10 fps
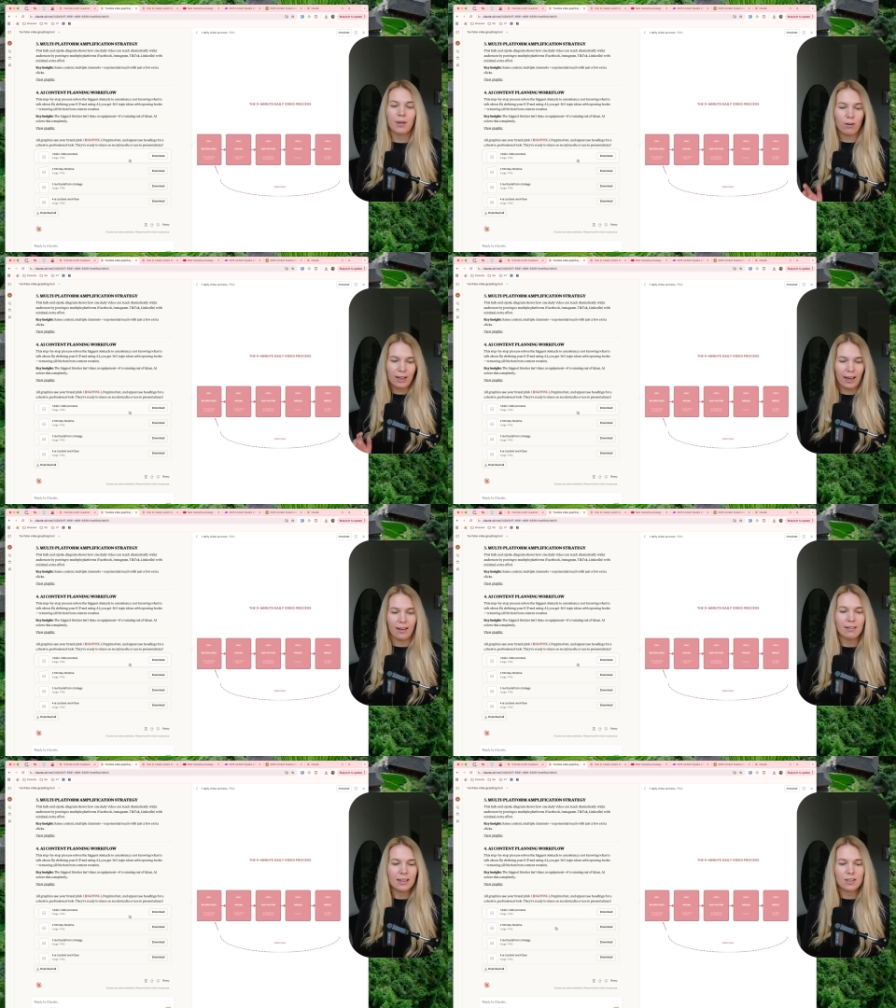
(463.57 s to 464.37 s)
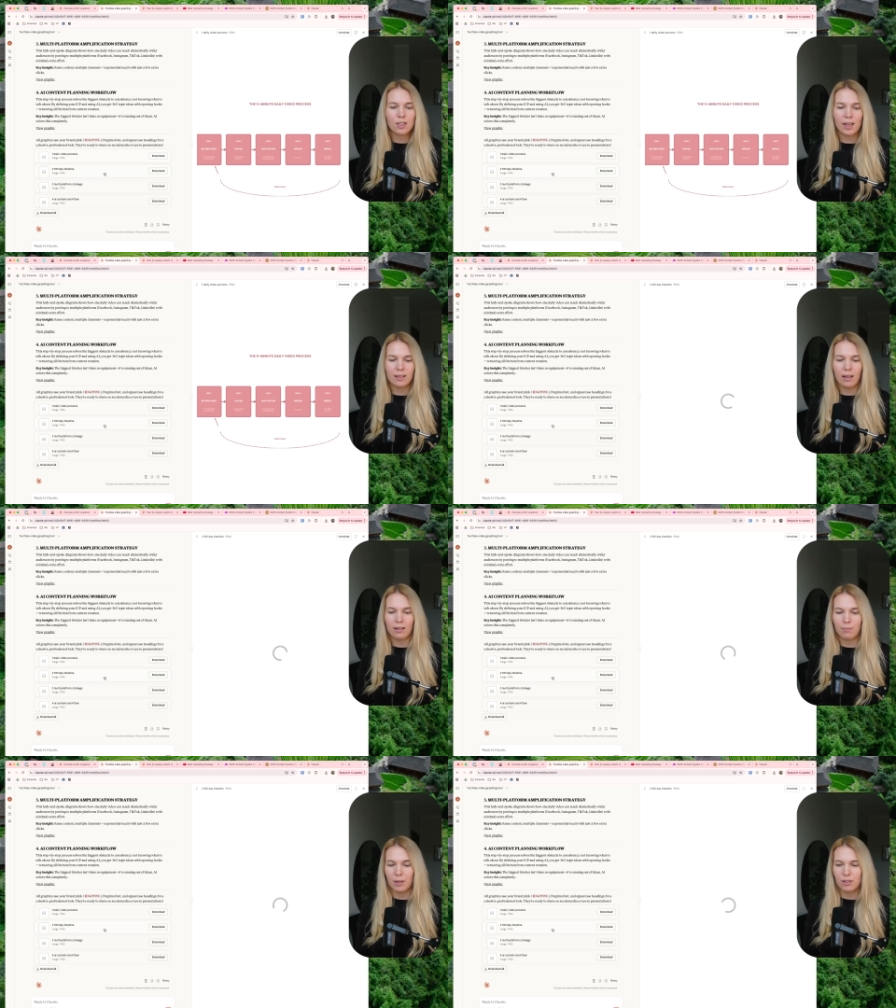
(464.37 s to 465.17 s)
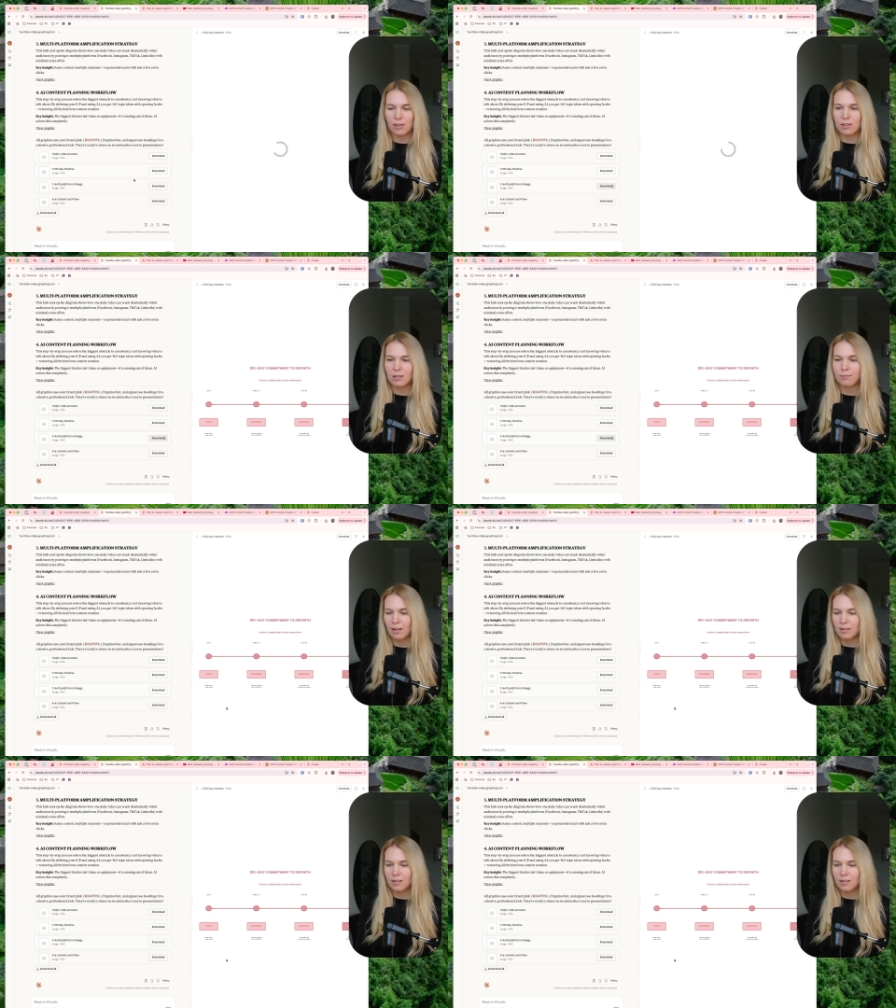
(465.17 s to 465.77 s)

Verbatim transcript: But okay, let's check the other pictures.